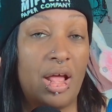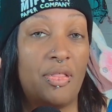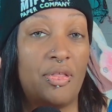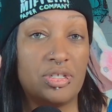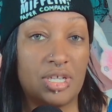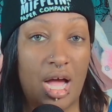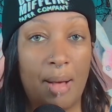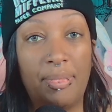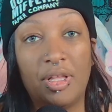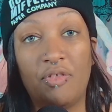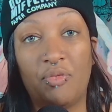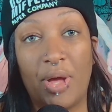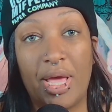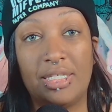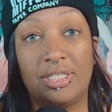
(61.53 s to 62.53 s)
Now, there's a couple
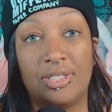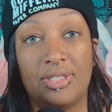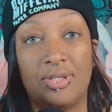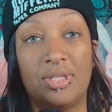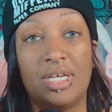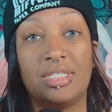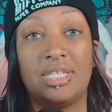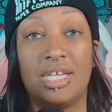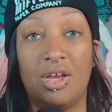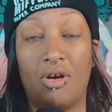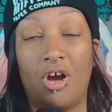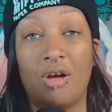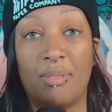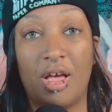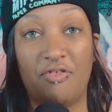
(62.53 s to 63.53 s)
of ways to do this. Here
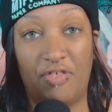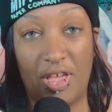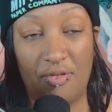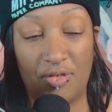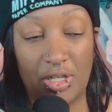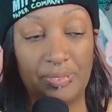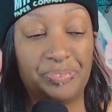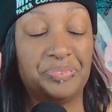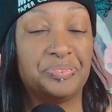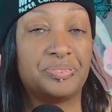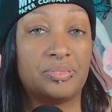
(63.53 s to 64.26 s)
are my favorite.